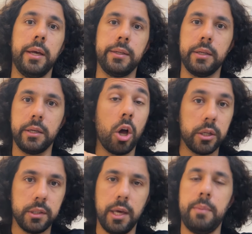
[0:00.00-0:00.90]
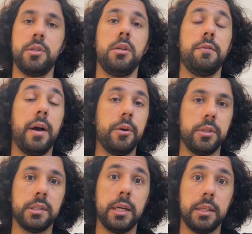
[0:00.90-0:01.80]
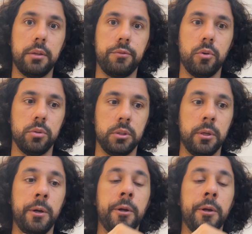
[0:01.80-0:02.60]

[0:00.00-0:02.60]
and Claude MD file inside that folder.